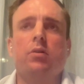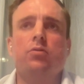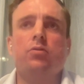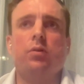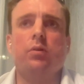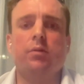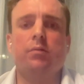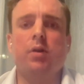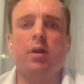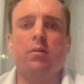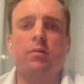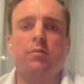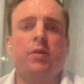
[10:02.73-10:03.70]
in controlling
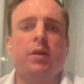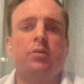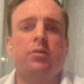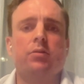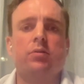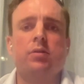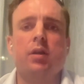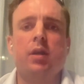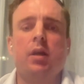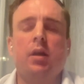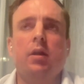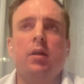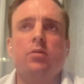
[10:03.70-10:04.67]
viral infections.
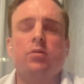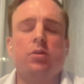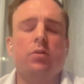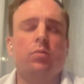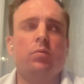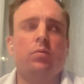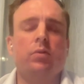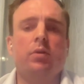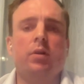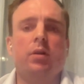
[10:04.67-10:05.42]
So,